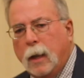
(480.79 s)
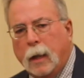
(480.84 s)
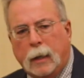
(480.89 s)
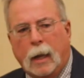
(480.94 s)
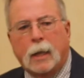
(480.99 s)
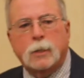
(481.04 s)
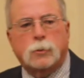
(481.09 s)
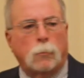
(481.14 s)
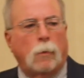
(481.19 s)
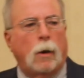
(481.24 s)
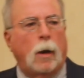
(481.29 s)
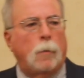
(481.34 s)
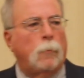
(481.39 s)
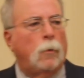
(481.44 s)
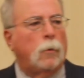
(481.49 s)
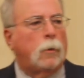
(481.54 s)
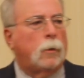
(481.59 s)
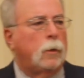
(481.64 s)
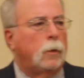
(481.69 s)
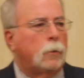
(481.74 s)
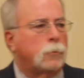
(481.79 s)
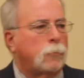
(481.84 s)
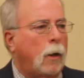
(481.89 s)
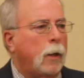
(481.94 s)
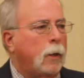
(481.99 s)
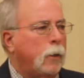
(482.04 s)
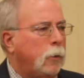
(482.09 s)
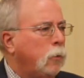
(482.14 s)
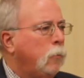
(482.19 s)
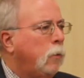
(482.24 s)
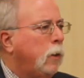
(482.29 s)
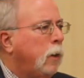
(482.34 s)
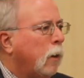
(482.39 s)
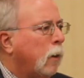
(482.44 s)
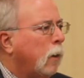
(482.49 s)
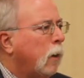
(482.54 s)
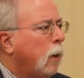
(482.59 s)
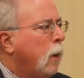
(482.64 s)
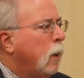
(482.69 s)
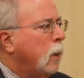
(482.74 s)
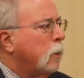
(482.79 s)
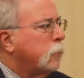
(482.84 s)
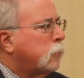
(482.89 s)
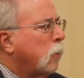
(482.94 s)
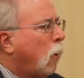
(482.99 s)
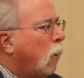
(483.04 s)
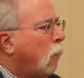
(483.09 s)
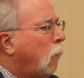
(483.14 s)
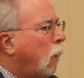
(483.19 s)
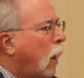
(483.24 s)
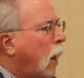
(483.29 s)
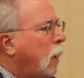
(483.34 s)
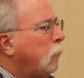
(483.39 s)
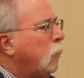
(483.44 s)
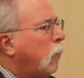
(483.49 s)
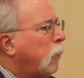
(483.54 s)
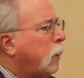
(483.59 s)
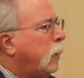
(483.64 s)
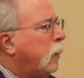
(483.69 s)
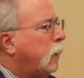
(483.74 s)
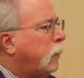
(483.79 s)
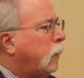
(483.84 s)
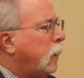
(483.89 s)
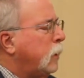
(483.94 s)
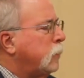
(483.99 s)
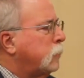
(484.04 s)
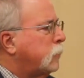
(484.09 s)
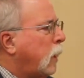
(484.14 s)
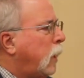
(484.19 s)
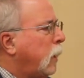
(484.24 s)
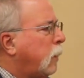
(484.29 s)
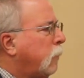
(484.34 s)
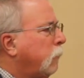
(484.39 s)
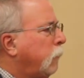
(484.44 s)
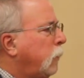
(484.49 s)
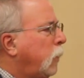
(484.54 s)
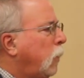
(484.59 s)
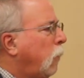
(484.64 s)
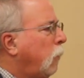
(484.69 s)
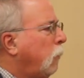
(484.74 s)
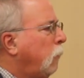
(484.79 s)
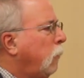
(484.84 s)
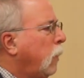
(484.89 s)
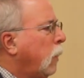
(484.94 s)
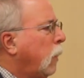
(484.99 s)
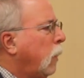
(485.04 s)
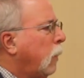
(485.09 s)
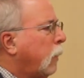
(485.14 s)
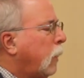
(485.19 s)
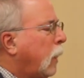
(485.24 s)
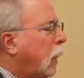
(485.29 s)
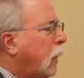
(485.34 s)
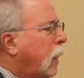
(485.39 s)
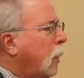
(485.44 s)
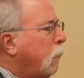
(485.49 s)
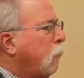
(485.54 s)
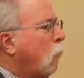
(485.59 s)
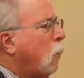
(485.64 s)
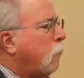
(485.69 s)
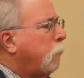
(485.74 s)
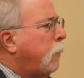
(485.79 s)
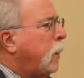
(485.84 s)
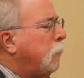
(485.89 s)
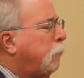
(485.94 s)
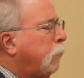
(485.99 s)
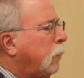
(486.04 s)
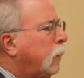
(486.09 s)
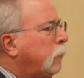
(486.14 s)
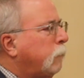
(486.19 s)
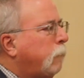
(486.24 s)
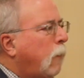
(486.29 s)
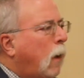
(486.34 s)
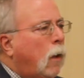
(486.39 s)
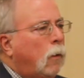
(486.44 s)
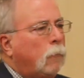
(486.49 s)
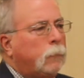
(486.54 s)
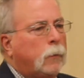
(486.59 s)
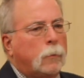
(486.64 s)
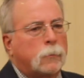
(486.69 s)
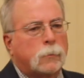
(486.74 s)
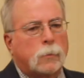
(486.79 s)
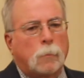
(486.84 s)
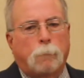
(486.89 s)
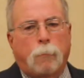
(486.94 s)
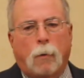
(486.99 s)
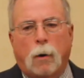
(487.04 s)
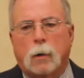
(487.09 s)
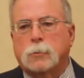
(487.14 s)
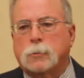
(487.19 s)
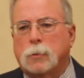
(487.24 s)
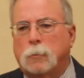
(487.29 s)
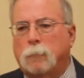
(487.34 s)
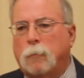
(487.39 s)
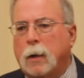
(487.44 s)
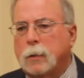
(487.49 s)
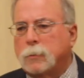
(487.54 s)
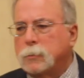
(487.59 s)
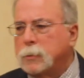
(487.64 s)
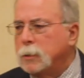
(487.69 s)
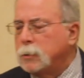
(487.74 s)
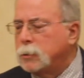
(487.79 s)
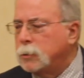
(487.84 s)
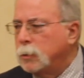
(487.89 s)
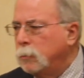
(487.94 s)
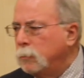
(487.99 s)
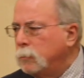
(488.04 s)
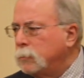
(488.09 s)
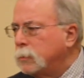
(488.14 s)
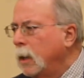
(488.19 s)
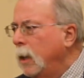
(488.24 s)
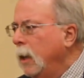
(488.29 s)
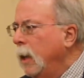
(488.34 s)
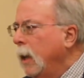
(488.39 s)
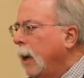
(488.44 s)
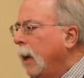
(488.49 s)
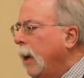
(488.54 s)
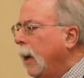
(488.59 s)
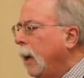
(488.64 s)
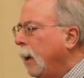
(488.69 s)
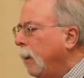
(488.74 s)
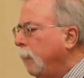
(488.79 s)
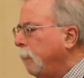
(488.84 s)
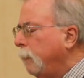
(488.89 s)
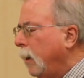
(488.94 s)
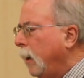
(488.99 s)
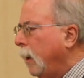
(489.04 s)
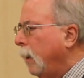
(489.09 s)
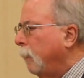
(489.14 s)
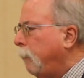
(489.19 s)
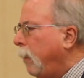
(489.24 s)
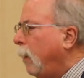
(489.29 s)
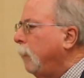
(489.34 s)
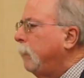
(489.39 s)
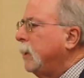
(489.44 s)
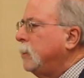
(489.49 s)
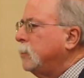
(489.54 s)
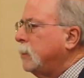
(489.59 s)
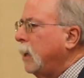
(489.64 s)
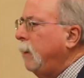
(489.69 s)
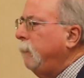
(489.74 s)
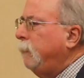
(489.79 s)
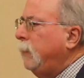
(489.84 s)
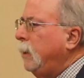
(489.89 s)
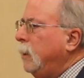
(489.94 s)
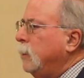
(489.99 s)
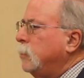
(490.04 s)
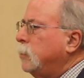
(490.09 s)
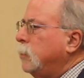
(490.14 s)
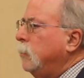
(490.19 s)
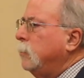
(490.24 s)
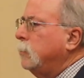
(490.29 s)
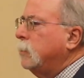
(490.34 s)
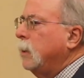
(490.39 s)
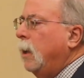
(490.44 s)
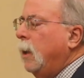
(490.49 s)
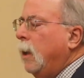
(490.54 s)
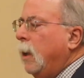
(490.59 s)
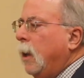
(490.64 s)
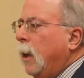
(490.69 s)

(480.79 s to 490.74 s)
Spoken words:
And that's what I'm looking to try to do here. So I'm looking at things like, get more people involved in some parks and recs issues, public safety issues.